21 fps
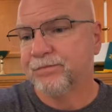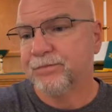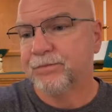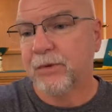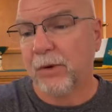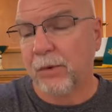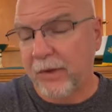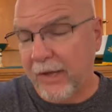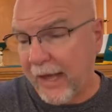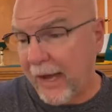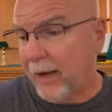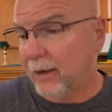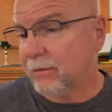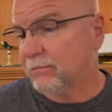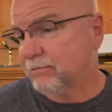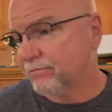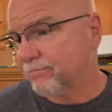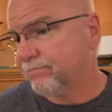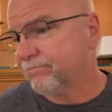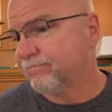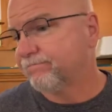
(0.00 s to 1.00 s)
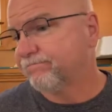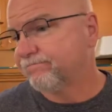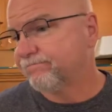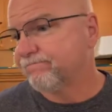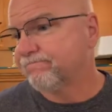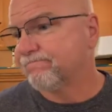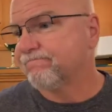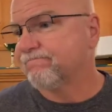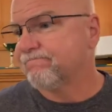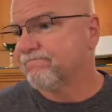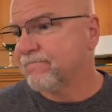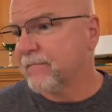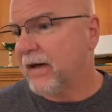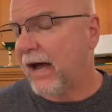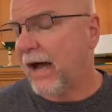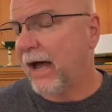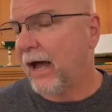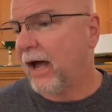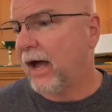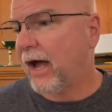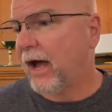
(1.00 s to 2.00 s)
So, yeah,
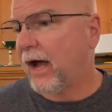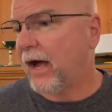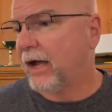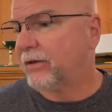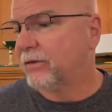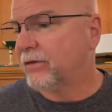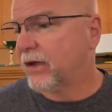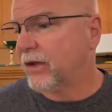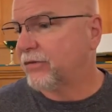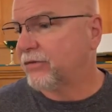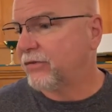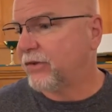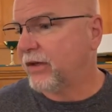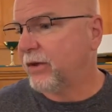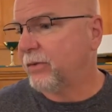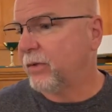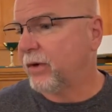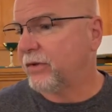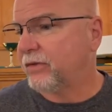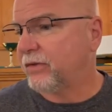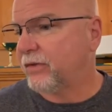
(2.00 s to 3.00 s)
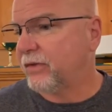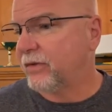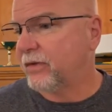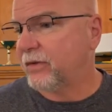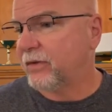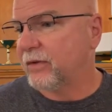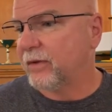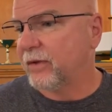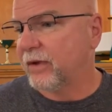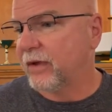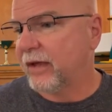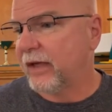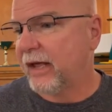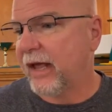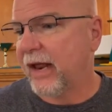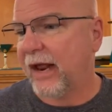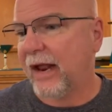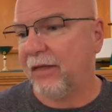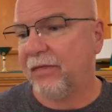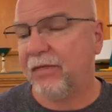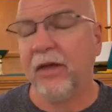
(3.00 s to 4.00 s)
I see what,
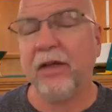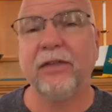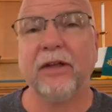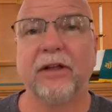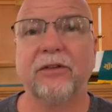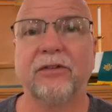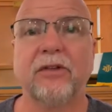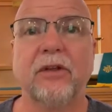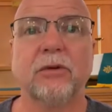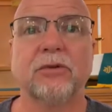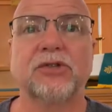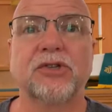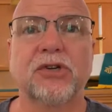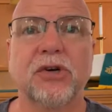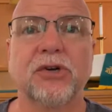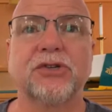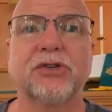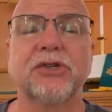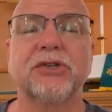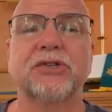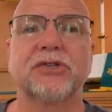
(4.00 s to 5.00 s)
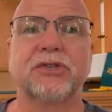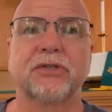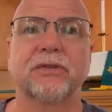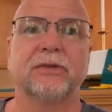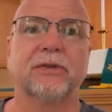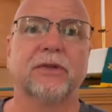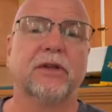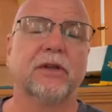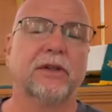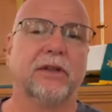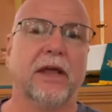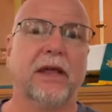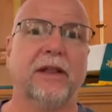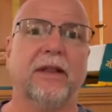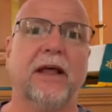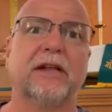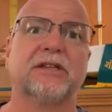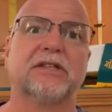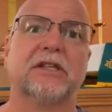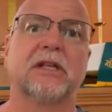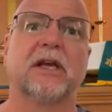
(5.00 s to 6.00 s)
and I think that, you know, churches,
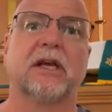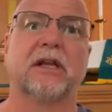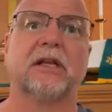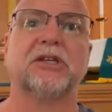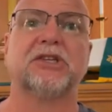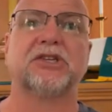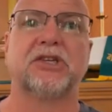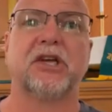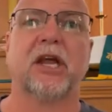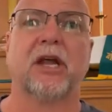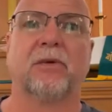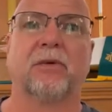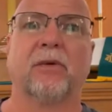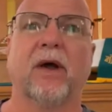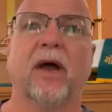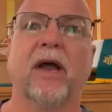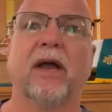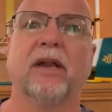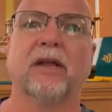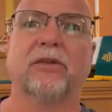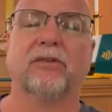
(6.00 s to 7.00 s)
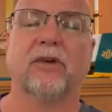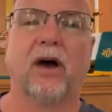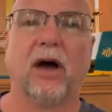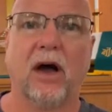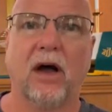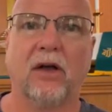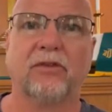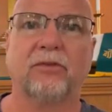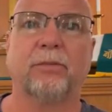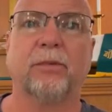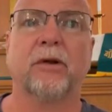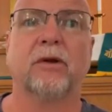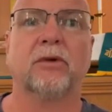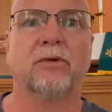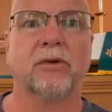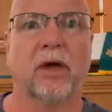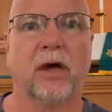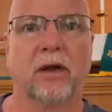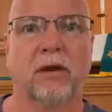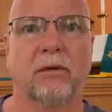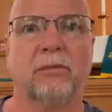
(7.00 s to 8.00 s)
that's the cliche, right? It's a hospital,
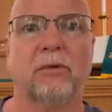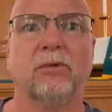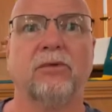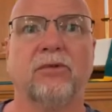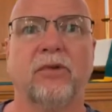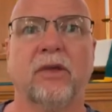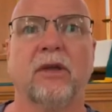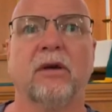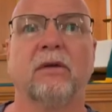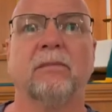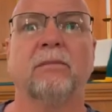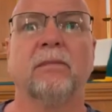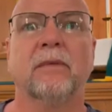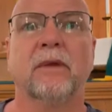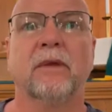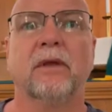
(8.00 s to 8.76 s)
not a museum.